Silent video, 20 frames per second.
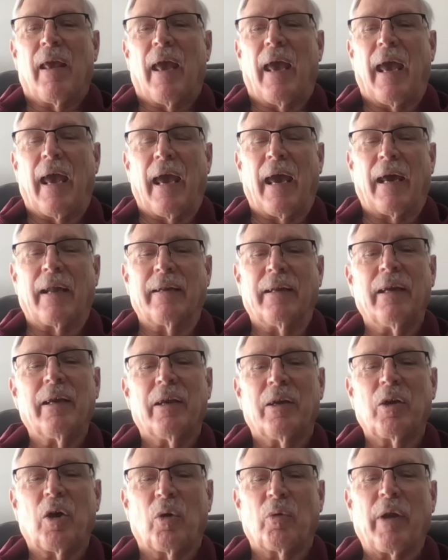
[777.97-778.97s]
and it
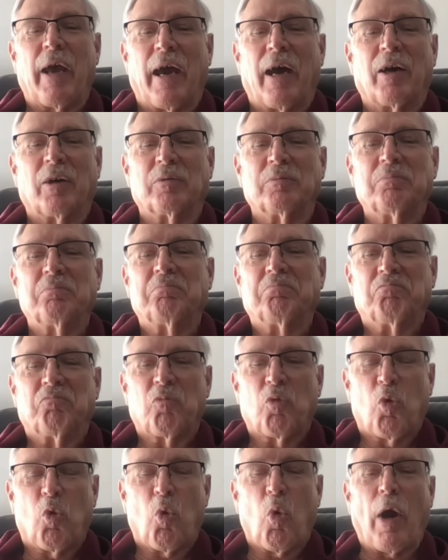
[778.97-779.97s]
can go down
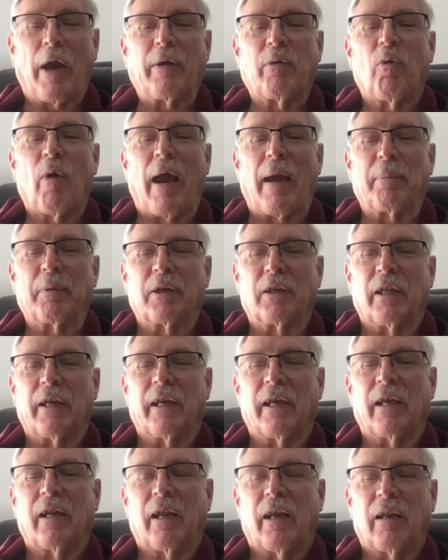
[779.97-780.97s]
quite
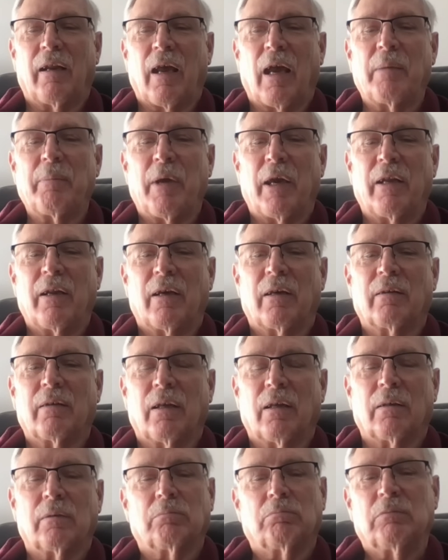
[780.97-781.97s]
rapidly. And and I made a,
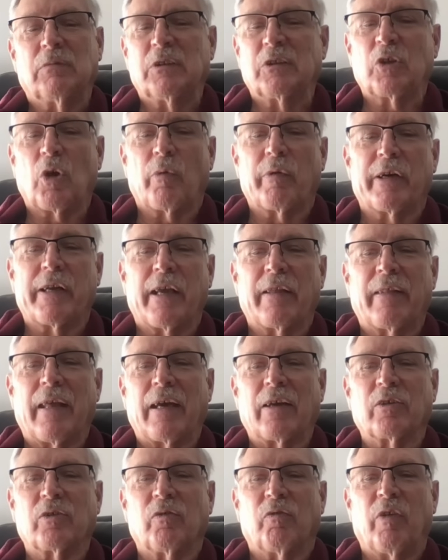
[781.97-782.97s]
a it was over
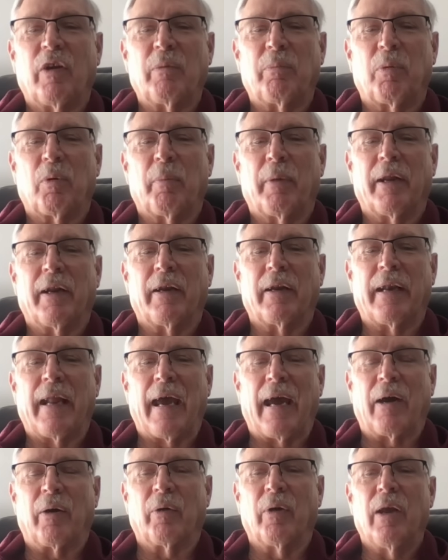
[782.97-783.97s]
10,000 feet per minute
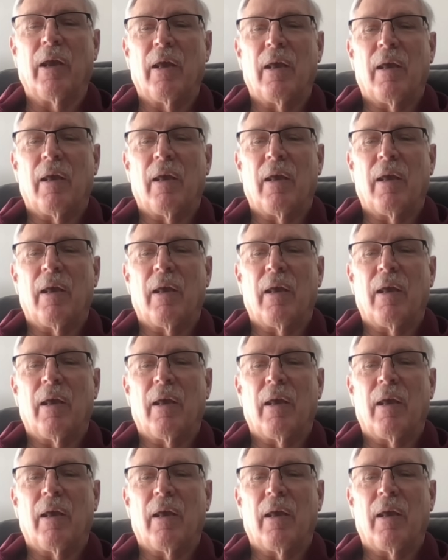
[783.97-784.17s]
down,